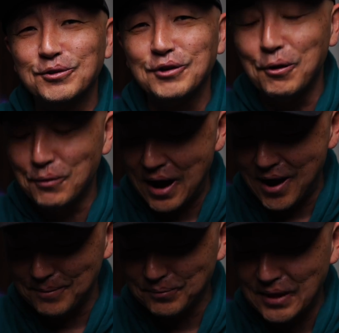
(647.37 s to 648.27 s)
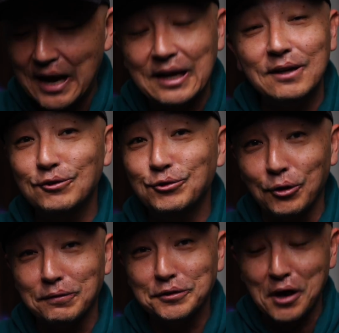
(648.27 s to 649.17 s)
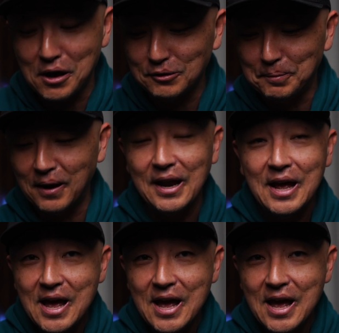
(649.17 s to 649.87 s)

So that sort of sucked, but